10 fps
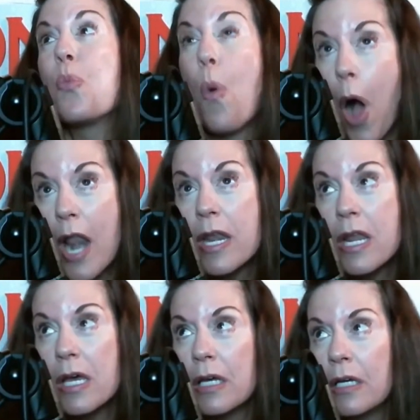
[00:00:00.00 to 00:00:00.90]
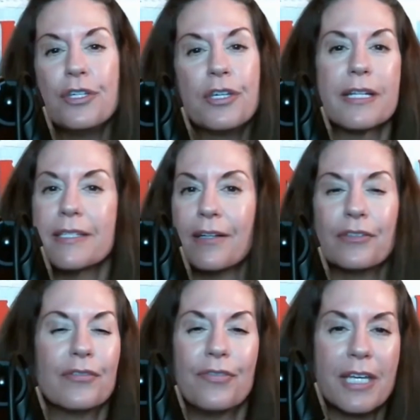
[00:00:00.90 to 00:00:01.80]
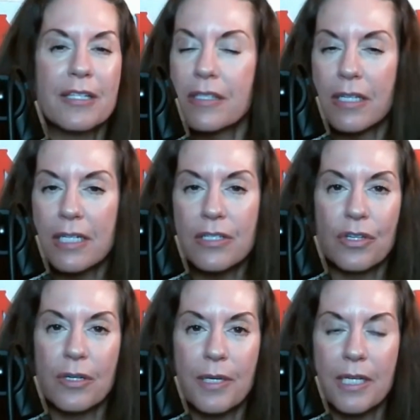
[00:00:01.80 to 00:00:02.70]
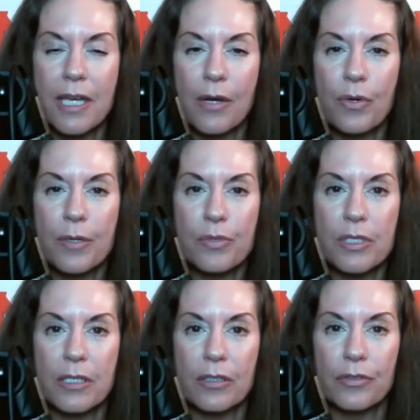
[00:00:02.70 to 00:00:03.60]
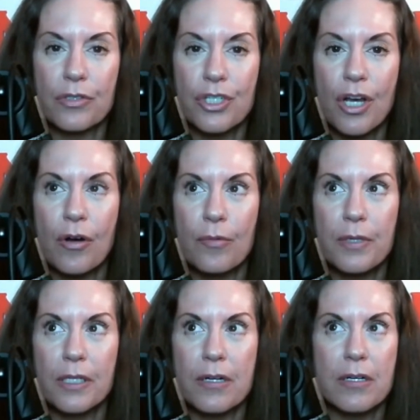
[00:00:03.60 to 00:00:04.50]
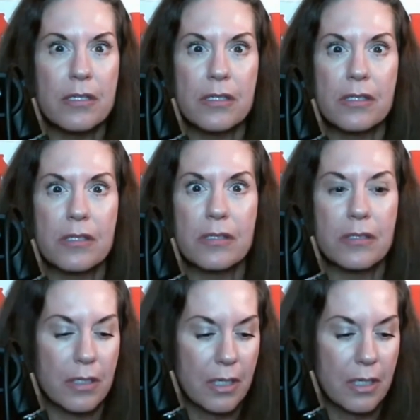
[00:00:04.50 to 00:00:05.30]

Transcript: one, you got to tell the fans that he's going to be at that one particular it's show probably, because people